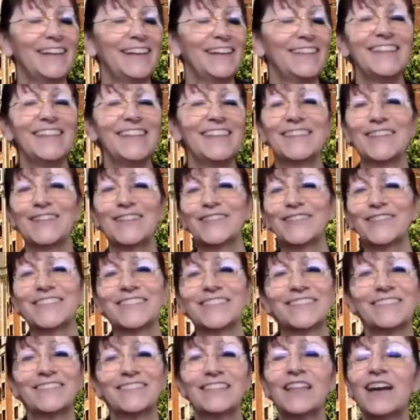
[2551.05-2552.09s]
I think there
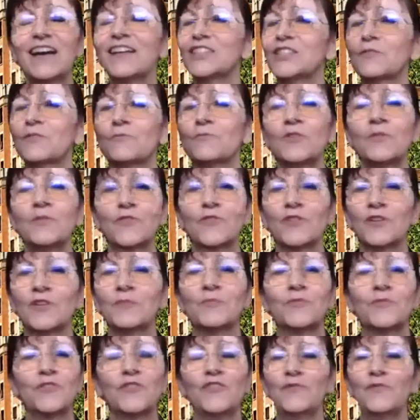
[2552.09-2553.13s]
is lots of room for
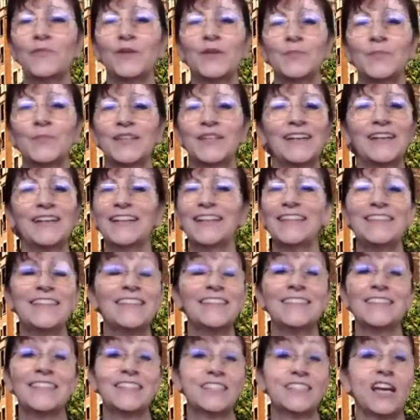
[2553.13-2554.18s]
improvement, and I
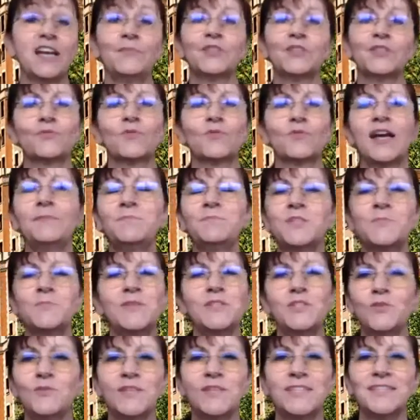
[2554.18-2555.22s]
think the time is right to
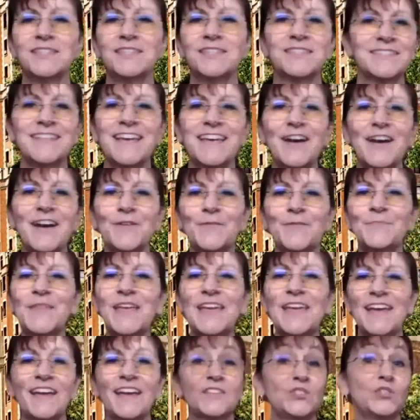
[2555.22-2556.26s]
be doing this now
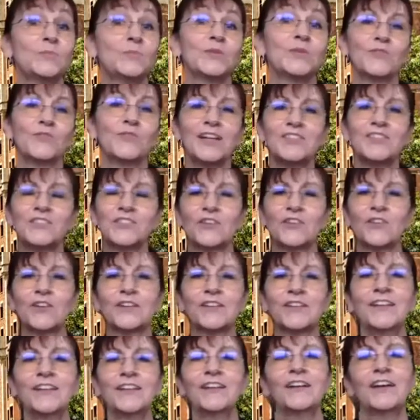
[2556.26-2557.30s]
as human rights
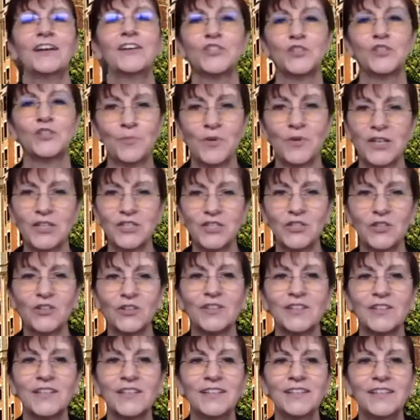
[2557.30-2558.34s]
are under
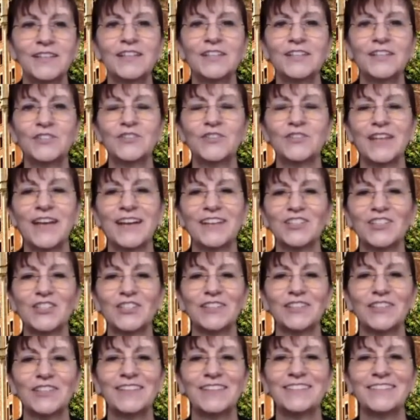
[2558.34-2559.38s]
pressure
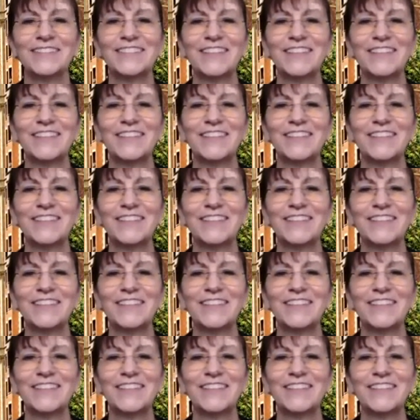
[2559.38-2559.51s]
internationally.